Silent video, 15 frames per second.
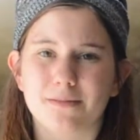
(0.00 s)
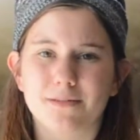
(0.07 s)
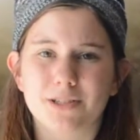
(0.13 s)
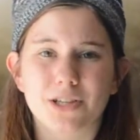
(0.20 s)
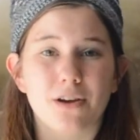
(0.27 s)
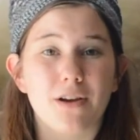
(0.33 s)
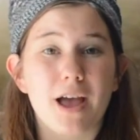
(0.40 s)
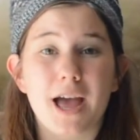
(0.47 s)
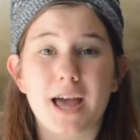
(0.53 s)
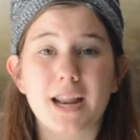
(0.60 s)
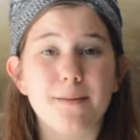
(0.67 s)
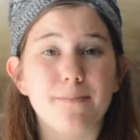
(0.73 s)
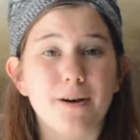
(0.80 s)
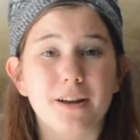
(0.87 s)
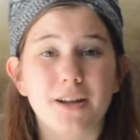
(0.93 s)
So
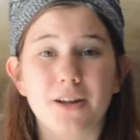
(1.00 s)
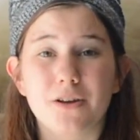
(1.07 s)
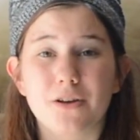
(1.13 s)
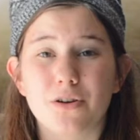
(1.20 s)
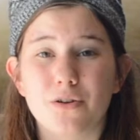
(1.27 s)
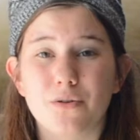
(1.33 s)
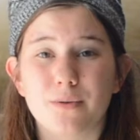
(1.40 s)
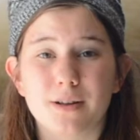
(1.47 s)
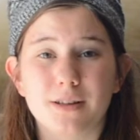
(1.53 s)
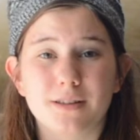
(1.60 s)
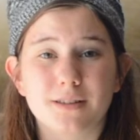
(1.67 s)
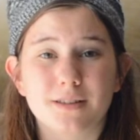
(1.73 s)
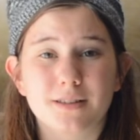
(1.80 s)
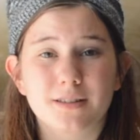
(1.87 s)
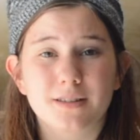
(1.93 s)
anybody who
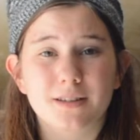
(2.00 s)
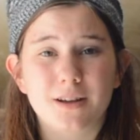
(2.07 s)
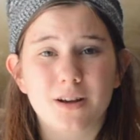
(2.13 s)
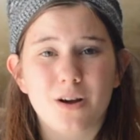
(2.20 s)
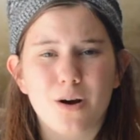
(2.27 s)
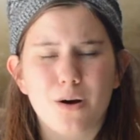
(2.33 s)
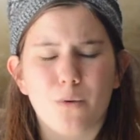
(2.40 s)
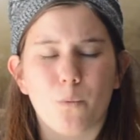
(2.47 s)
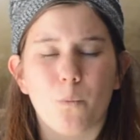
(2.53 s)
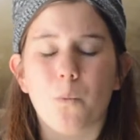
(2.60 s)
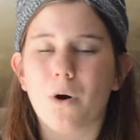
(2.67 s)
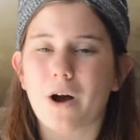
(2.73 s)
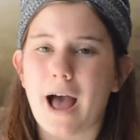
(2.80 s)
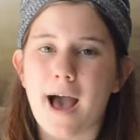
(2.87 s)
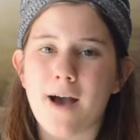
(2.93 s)
is
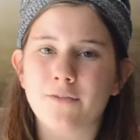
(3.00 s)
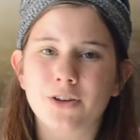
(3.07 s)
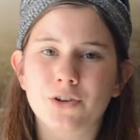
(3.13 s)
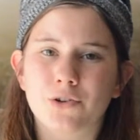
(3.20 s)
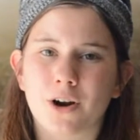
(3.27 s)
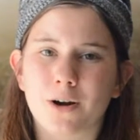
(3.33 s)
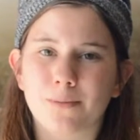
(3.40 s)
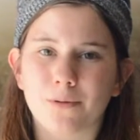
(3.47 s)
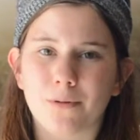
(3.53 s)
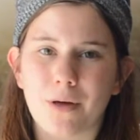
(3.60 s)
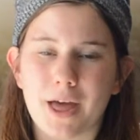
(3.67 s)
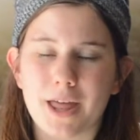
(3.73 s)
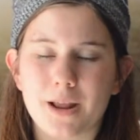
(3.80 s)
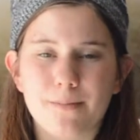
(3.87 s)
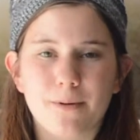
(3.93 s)
having trouble,
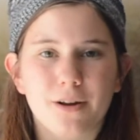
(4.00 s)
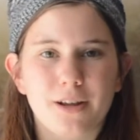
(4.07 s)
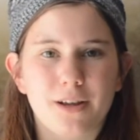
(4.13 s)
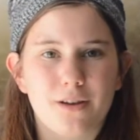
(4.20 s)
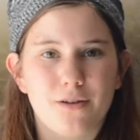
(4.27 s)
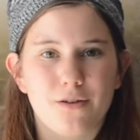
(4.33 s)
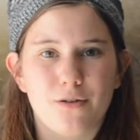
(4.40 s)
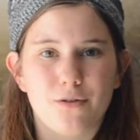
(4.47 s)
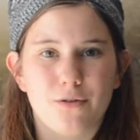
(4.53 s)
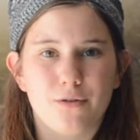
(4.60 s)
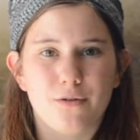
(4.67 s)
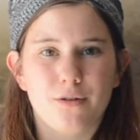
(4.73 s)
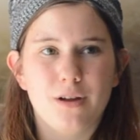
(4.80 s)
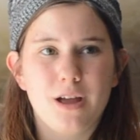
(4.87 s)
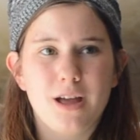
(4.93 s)
anybody who
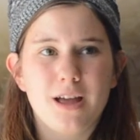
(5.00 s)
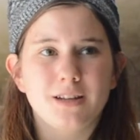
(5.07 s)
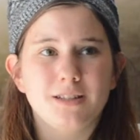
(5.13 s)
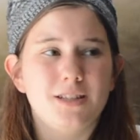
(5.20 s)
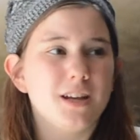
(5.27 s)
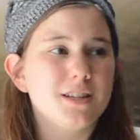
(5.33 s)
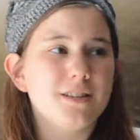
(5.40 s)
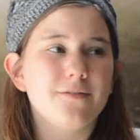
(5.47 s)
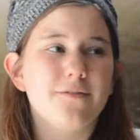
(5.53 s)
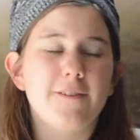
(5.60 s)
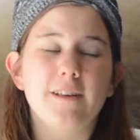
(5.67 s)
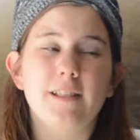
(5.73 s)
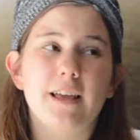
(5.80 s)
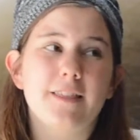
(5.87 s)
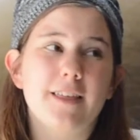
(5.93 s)
doesn't
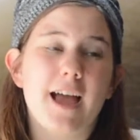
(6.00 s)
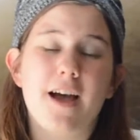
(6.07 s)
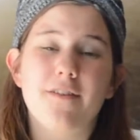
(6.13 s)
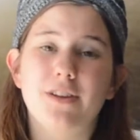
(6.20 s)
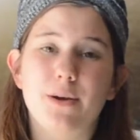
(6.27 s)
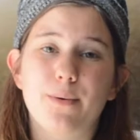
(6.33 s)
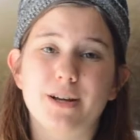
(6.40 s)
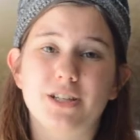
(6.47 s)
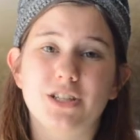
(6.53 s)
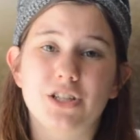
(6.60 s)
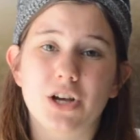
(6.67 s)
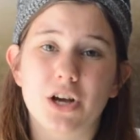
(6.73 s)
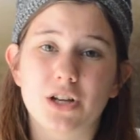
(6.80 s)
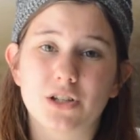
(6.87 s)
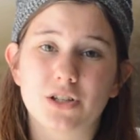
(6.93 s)
feel like they have anywhere to
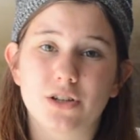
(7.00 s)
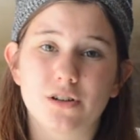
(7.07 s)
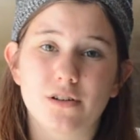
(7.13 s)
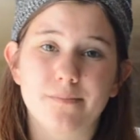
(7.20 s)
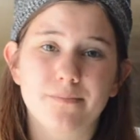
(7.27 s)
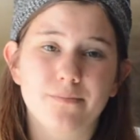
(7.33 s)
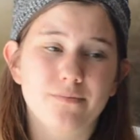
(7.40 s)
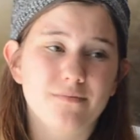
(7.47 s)
turn to,